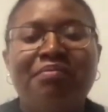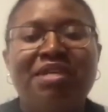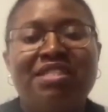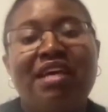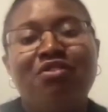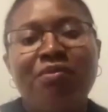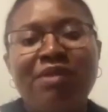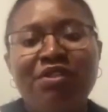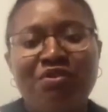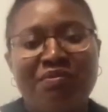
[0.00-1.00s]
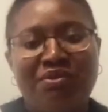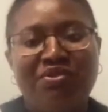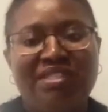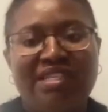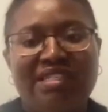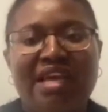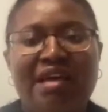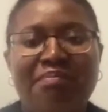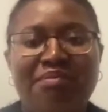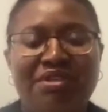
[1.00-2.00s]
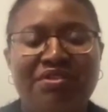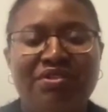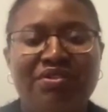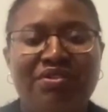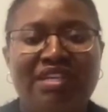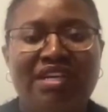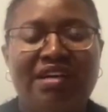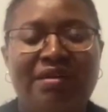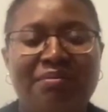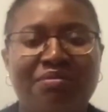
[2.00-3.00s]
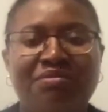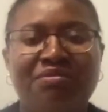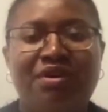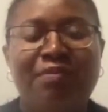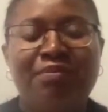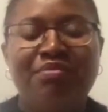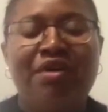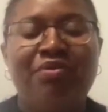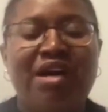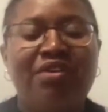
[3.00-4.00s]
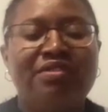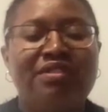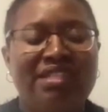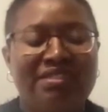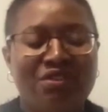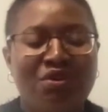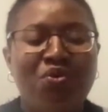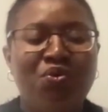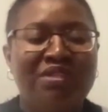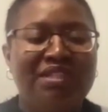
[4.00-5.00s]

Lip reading: But our normal computers are built around this whole